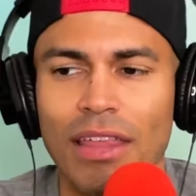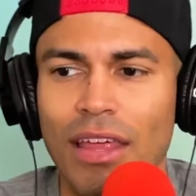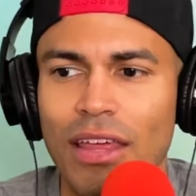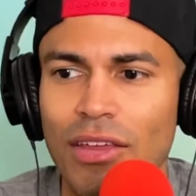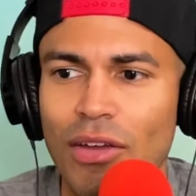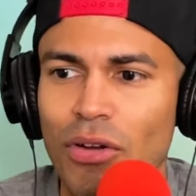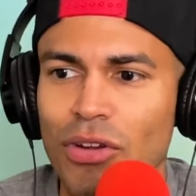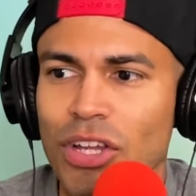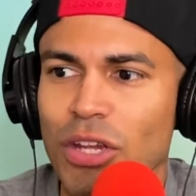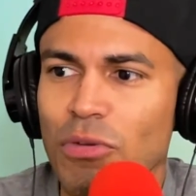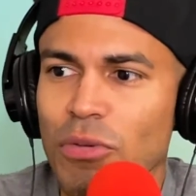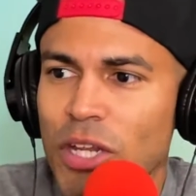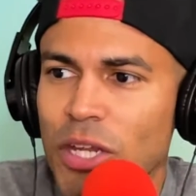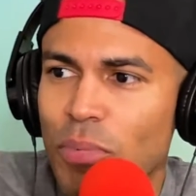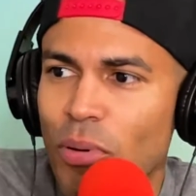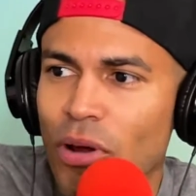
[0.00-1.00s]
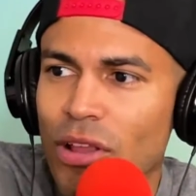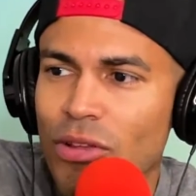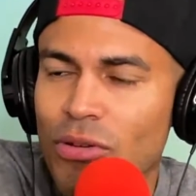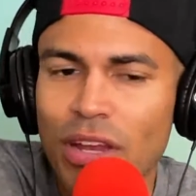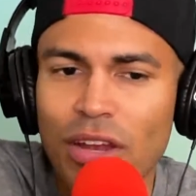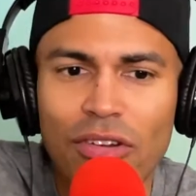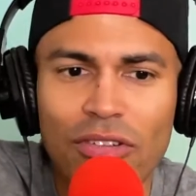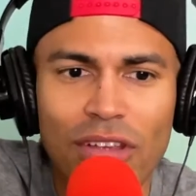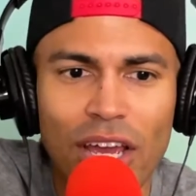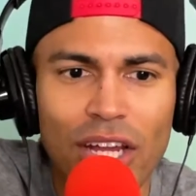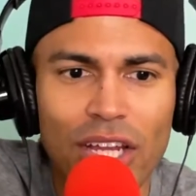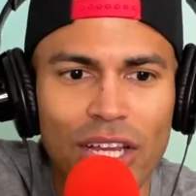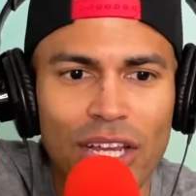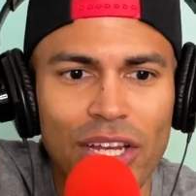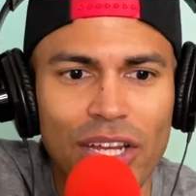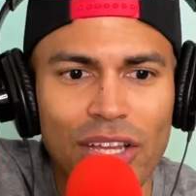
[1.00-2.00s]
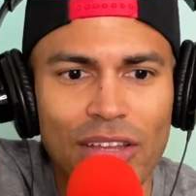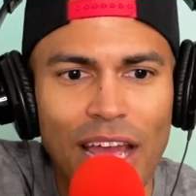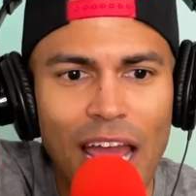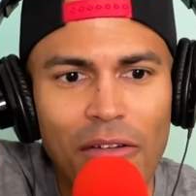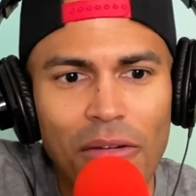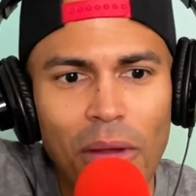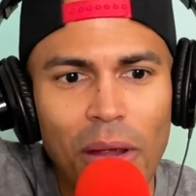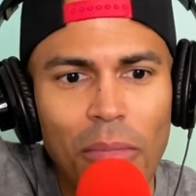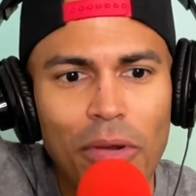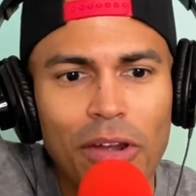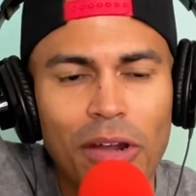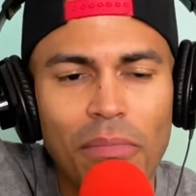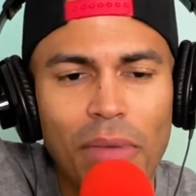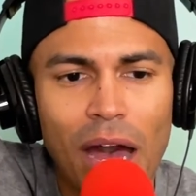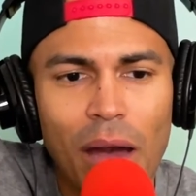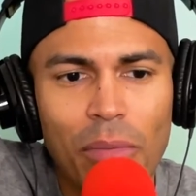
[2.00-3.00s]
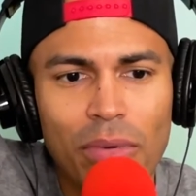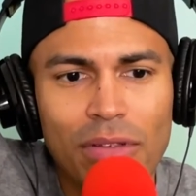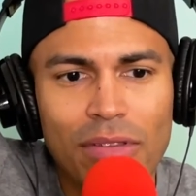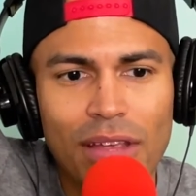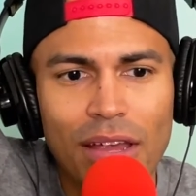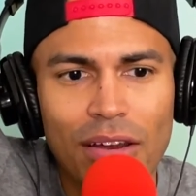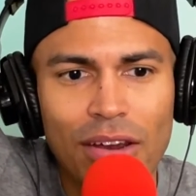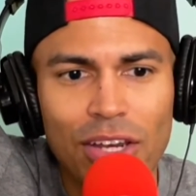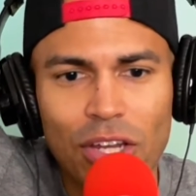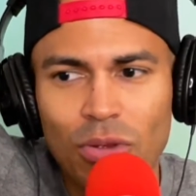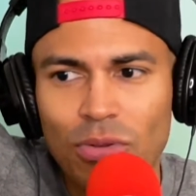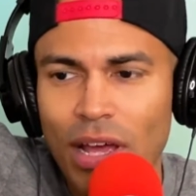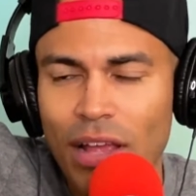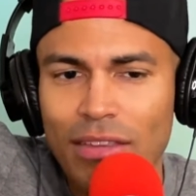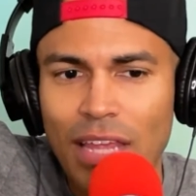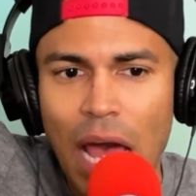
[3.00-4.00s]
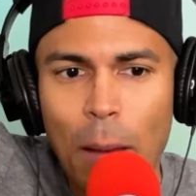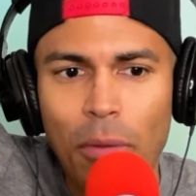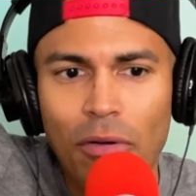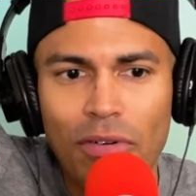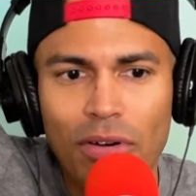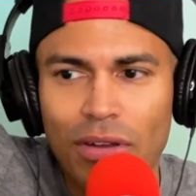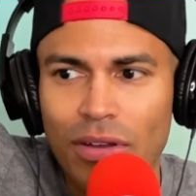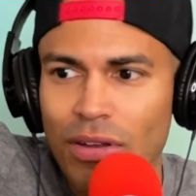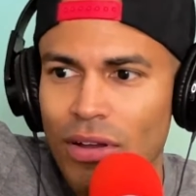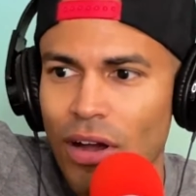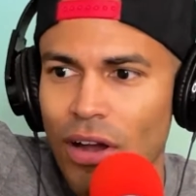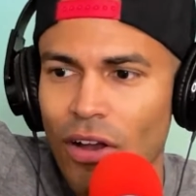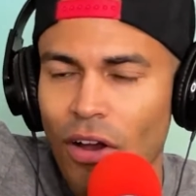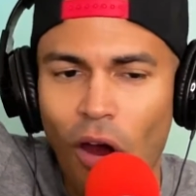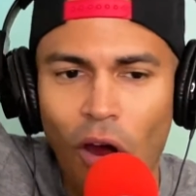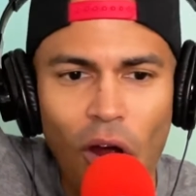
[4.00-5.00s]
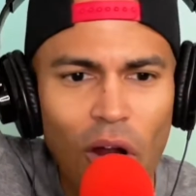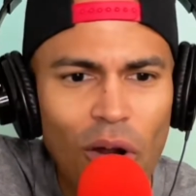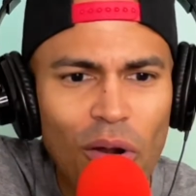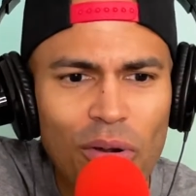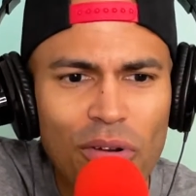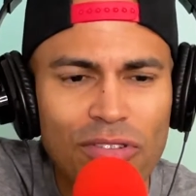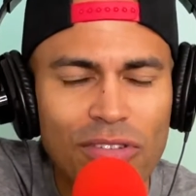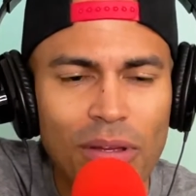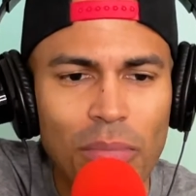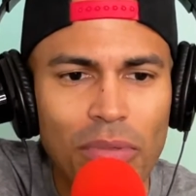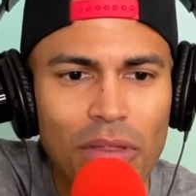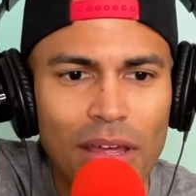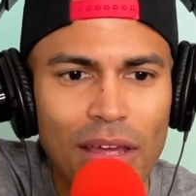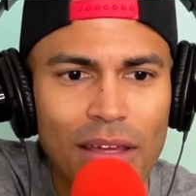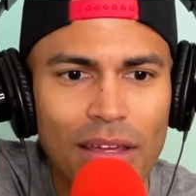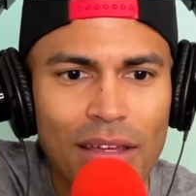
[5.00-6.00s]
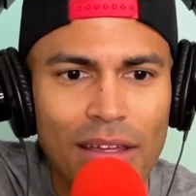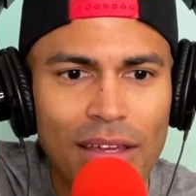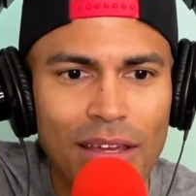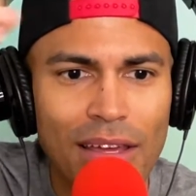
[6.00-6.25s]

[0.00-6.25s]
that she pointed to an intersection. She's like, I remember your mom was there, and she was on top of a car or something,